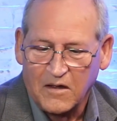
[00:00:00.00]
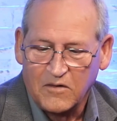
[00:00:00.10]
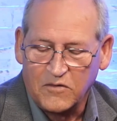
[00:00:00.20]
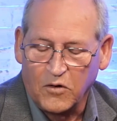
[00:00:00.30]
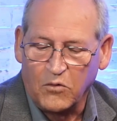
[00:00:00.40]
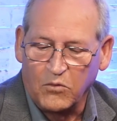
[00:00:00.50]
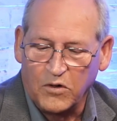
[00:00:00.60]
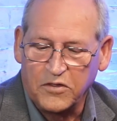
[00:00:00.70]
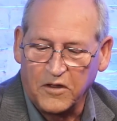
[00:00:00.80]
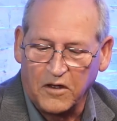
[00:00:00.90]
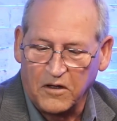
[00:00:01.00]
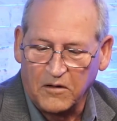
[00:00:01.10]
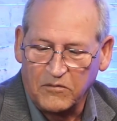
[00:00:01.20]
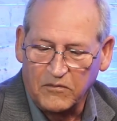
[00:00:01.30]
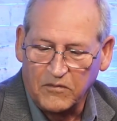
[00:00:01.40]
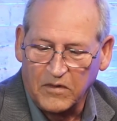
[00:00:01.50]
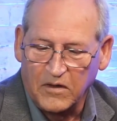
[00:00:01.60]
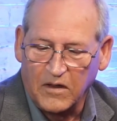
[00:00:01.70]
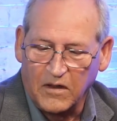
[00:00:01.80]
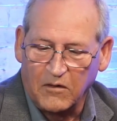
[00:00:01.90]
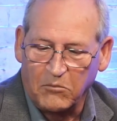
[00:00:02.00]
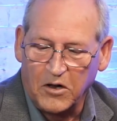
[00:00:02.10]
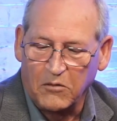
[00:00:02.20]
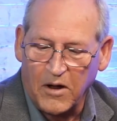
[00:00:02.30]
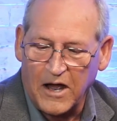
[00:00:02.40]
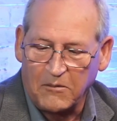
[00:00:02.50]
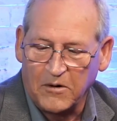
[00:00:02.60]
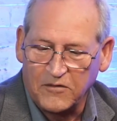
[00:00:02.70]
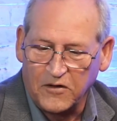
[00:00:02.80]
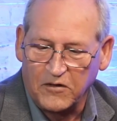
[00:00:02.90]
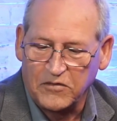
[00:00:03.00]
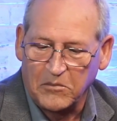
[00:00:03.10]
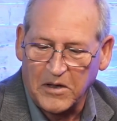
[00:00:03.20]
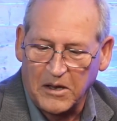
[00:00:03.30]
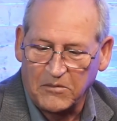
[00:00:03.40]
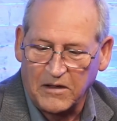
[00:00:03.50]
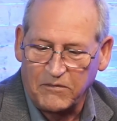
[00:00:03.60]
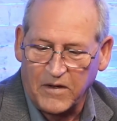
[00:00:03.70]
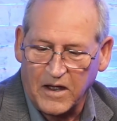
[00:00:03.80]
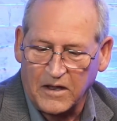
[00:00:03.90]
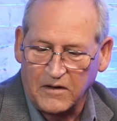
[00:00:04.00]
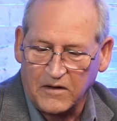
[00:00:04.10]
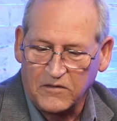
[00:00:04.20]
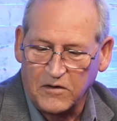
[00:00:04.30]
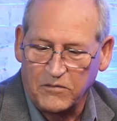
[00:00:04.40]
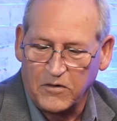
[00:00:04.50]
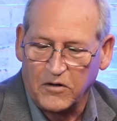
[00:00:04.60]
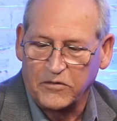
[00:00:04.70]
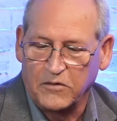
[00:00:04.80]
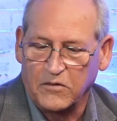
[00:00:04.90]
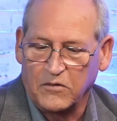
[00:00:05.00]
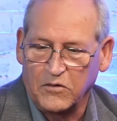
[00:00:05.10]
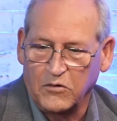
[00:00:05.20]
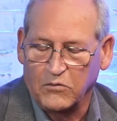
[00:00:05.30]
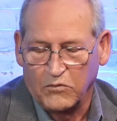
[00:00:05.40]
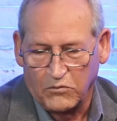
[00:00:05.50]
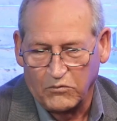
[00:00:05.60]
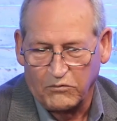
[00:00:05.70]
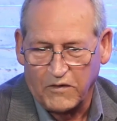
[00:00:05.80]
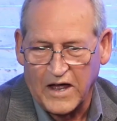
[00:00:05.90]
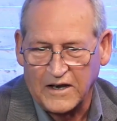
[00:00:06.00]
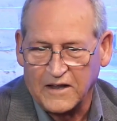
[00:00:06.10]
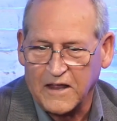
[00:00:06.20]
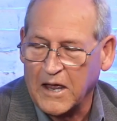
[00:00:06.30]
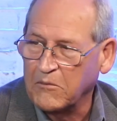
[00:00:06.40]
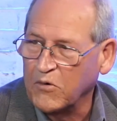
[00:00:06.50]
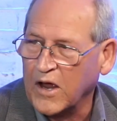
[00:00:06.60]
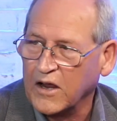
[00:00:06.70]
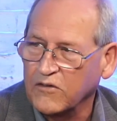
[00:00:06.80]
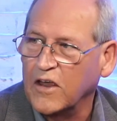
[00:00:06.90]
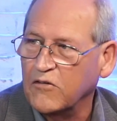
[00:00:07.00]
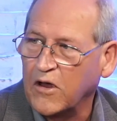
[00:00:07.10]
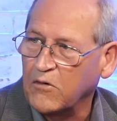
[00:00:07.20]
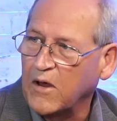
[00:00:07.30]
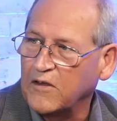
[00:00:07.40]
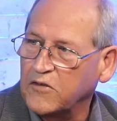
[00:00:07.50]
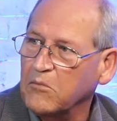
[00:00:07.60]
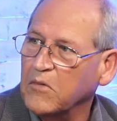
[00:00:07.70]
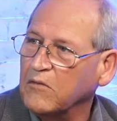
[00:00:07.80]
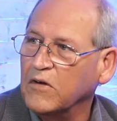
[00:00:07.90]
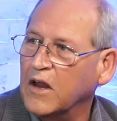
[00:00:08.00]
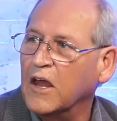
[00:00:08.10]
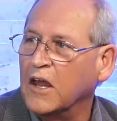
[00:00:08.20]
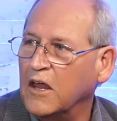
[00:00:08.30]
so with being a writer myself, sometimes I find it's difficult to find the time to write, because I try to write something every day,